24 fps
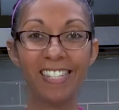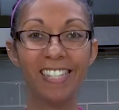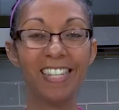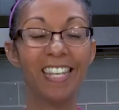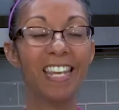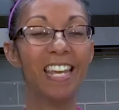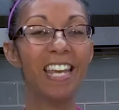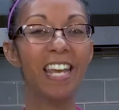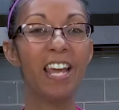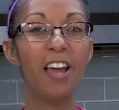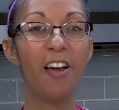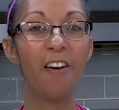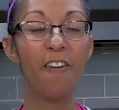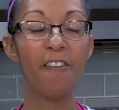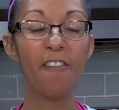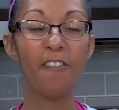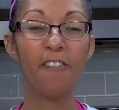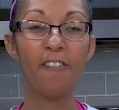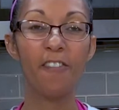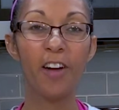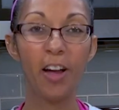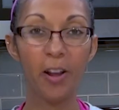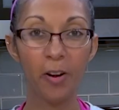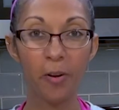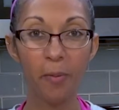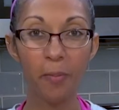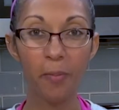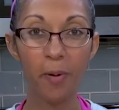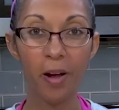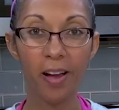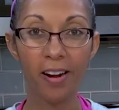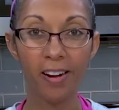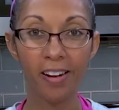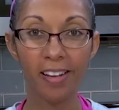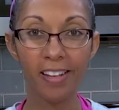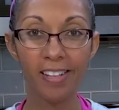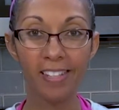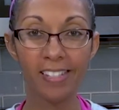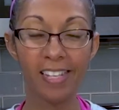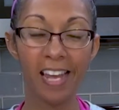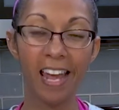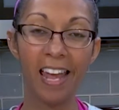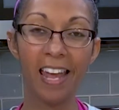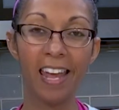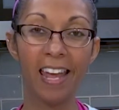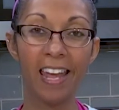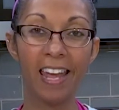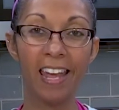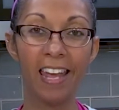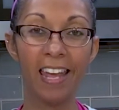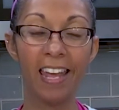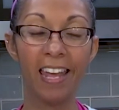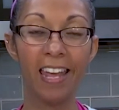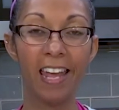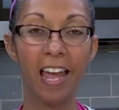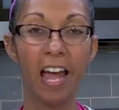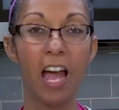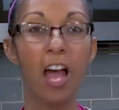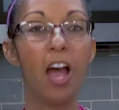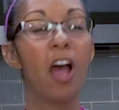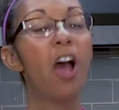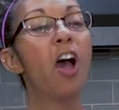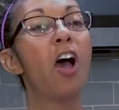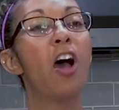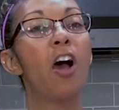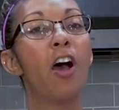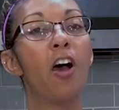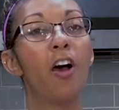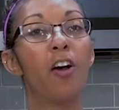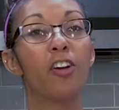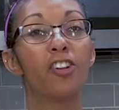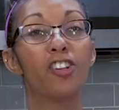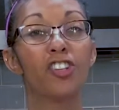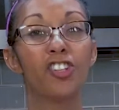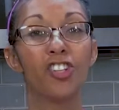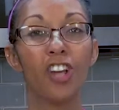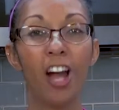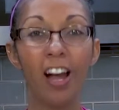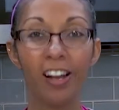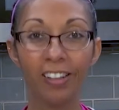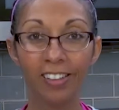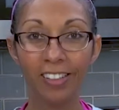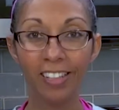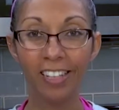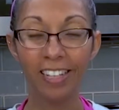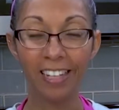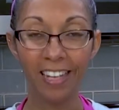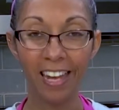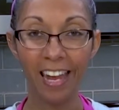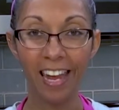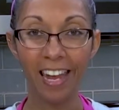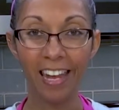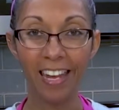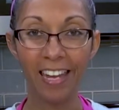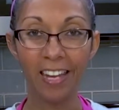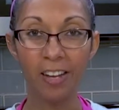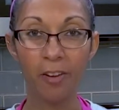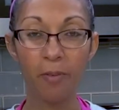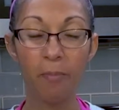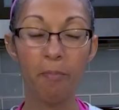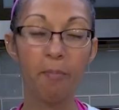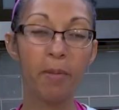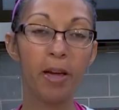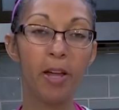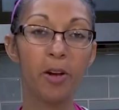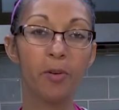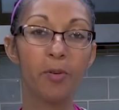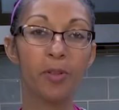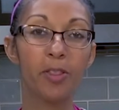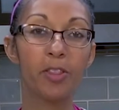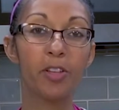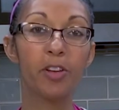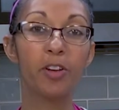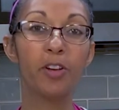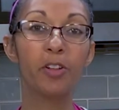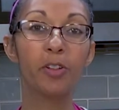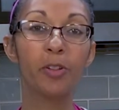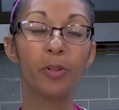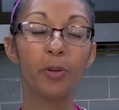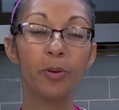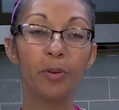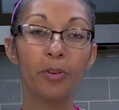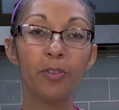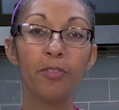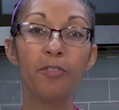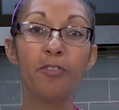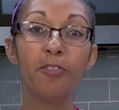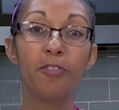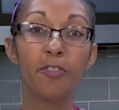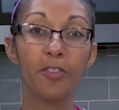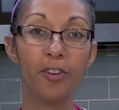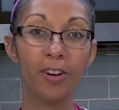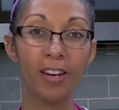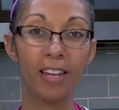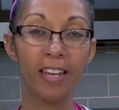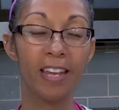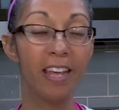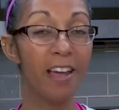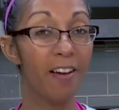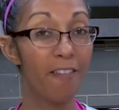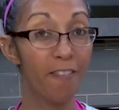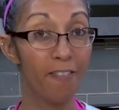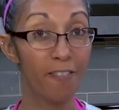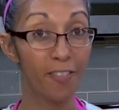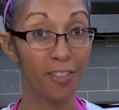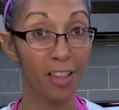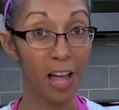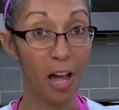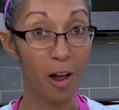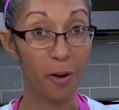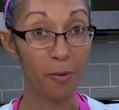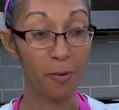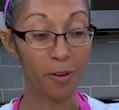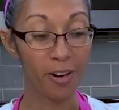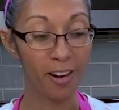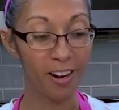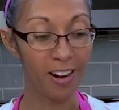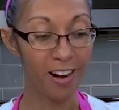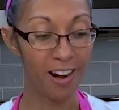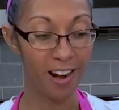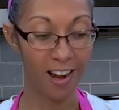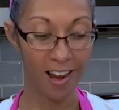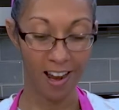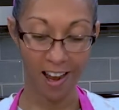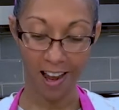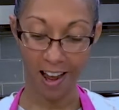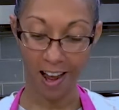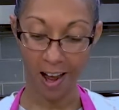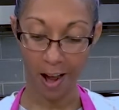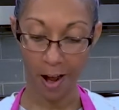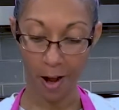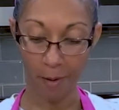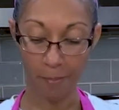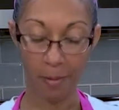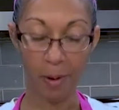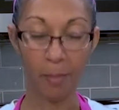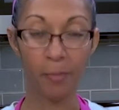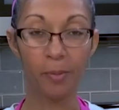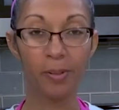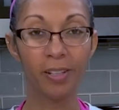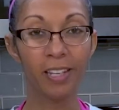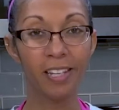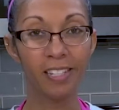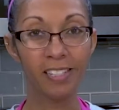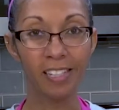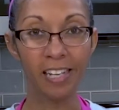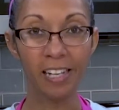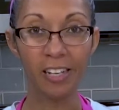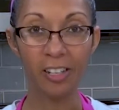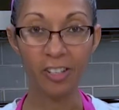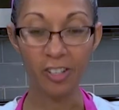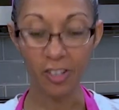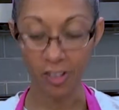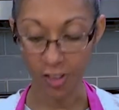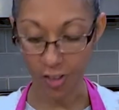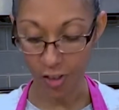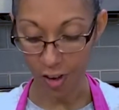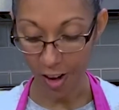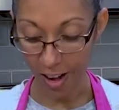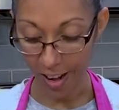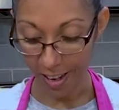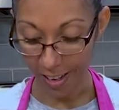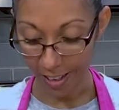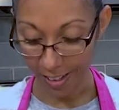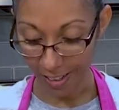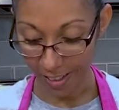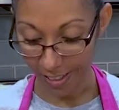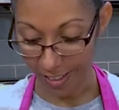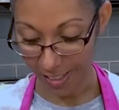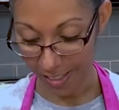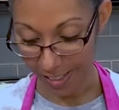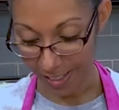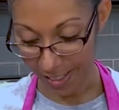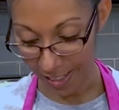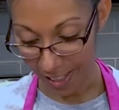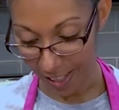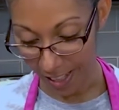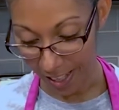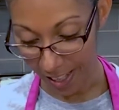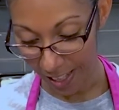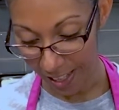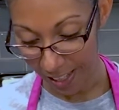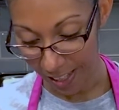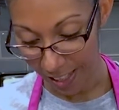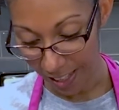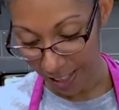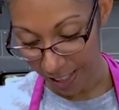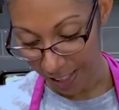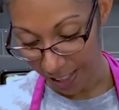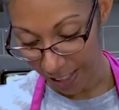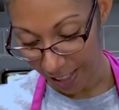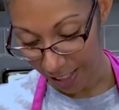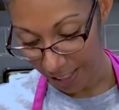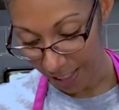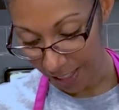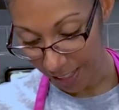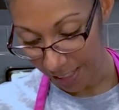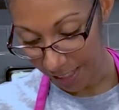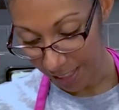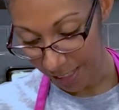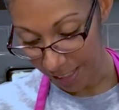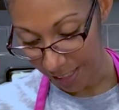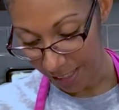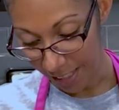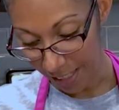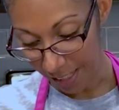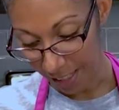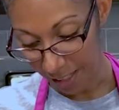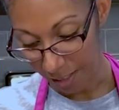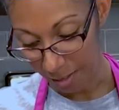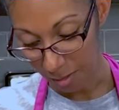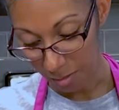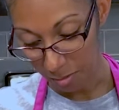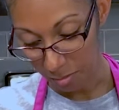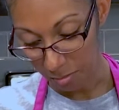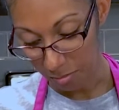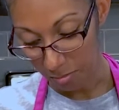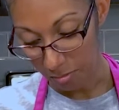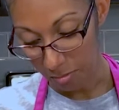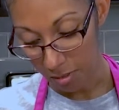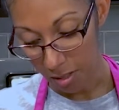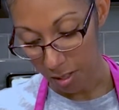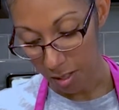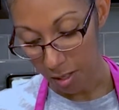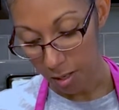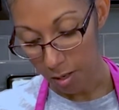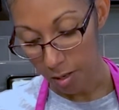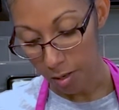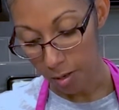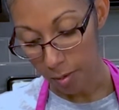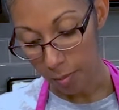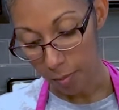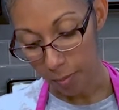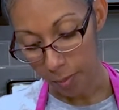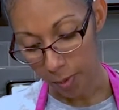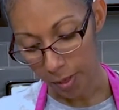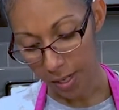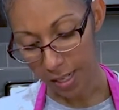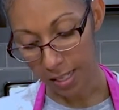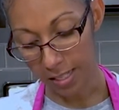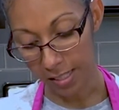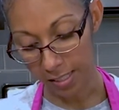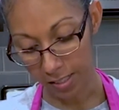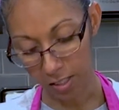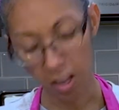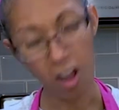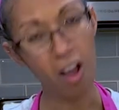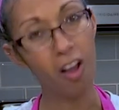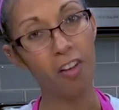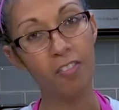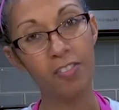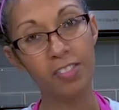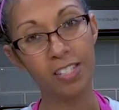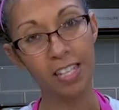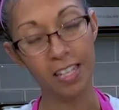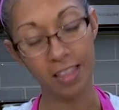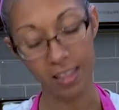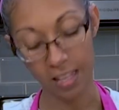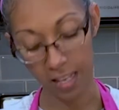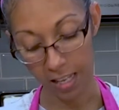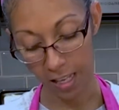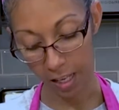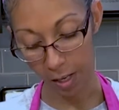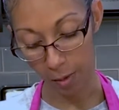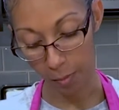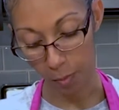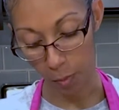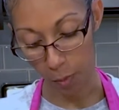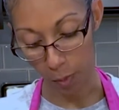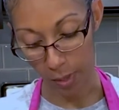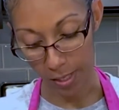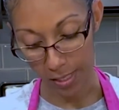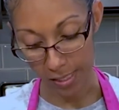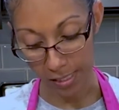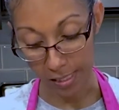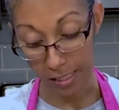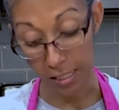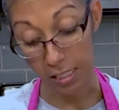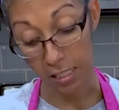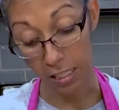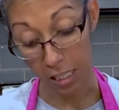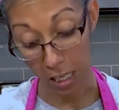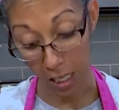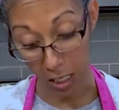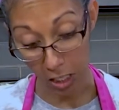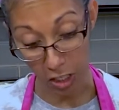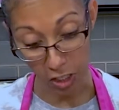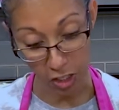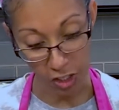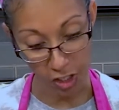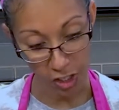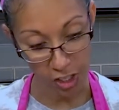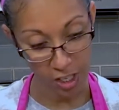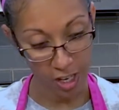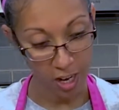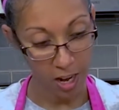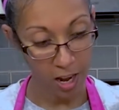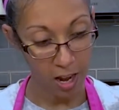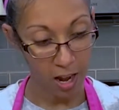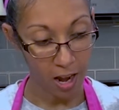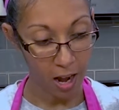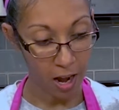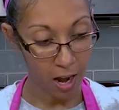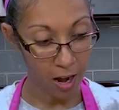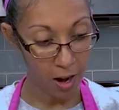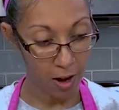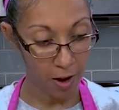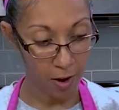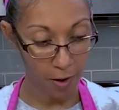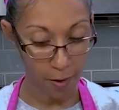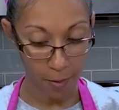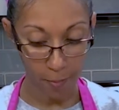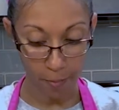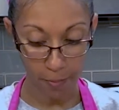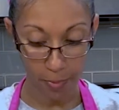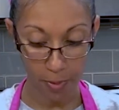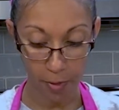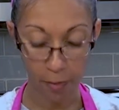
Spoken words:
the final product, a chocolate cake made with gluten-free flour. I'm really excited to try it. It is pretty soft, I think, and moist to touch. The